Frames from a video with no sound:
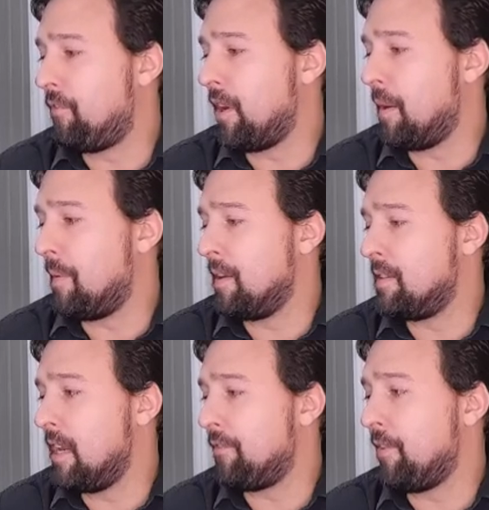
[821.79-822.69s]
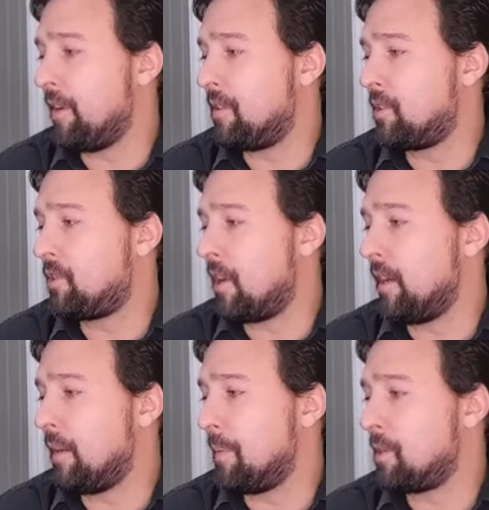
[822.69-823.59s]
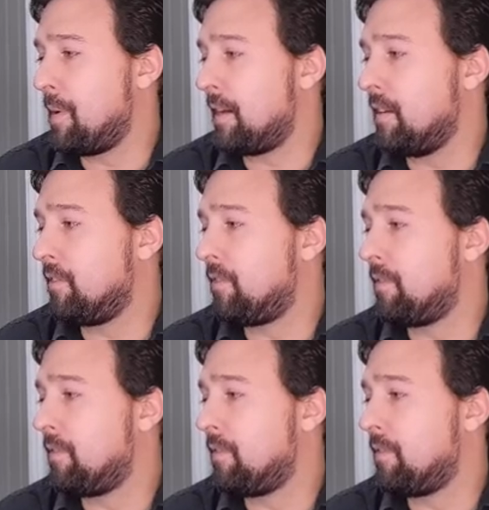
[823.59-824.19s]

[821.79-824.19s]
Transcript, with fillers: from a different starting perspective.